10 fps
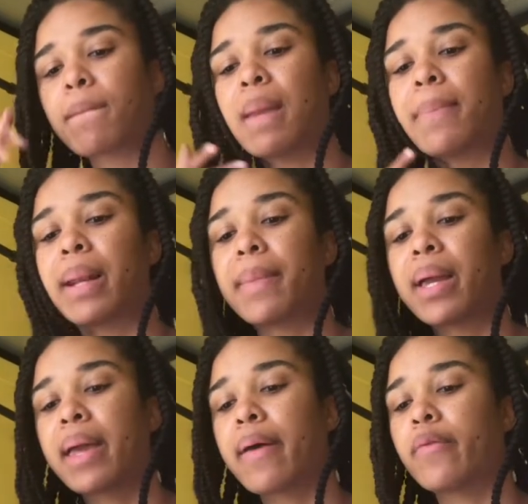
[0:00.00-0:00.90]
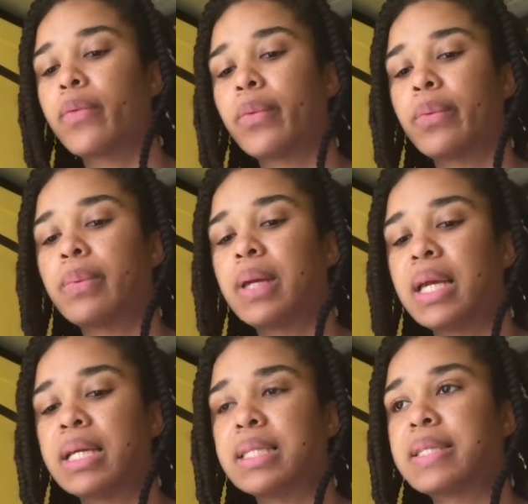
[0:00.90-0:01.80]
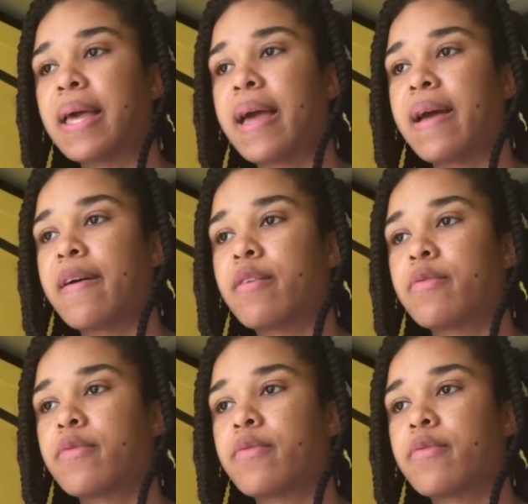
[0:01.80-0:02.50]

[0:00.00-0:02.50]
But I might have room to have